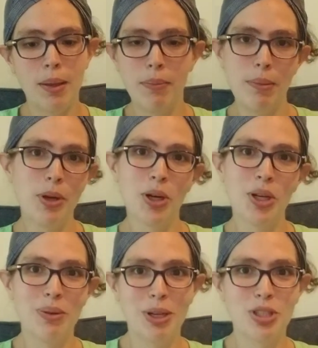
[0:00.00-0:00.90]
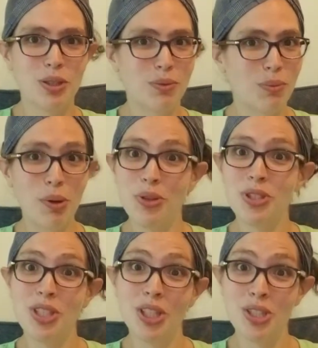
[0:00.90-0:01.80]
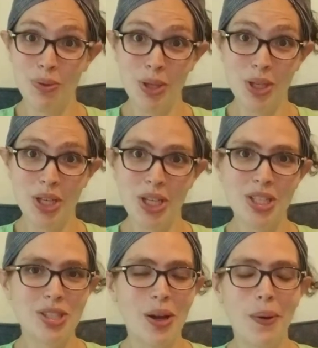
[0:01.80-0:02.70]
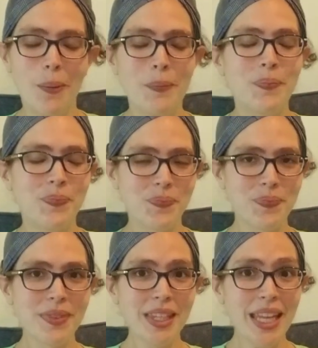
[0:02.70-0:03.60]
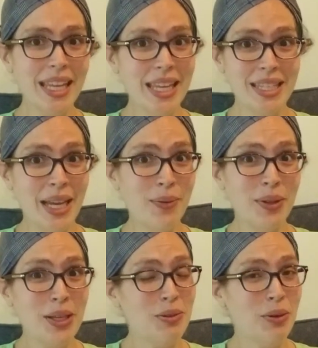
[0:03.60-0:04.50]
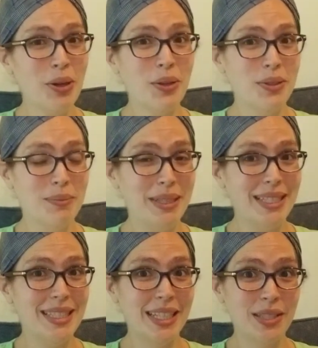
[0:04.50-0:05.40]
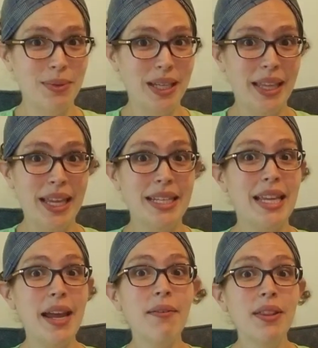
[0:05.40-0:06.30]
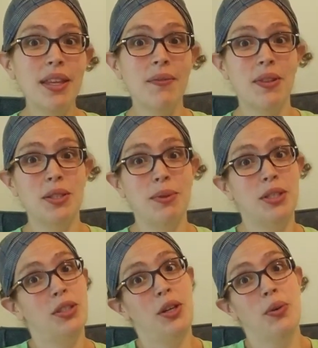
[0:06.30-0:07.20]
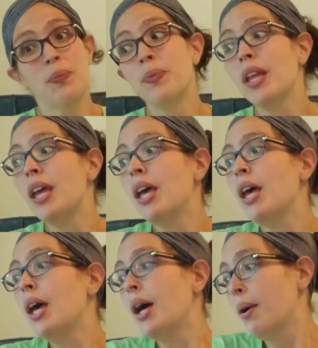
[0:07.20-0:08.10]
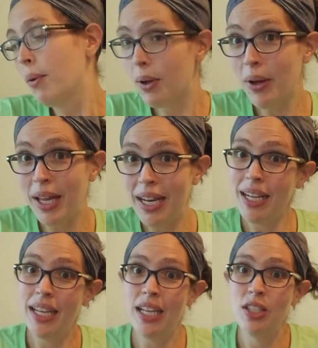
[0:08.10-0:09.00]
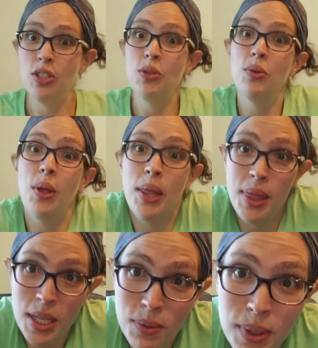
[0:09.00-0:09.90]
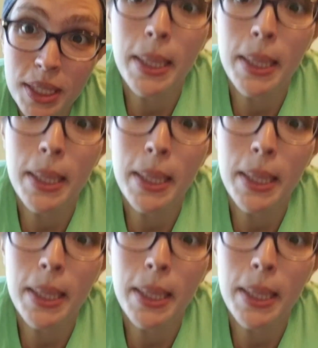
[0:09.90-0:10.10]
baby girl and make sure we're both still doing good. So yes, I will let you know all those updates next week. And that is everything for this week. So we'll go ahead and get into this week's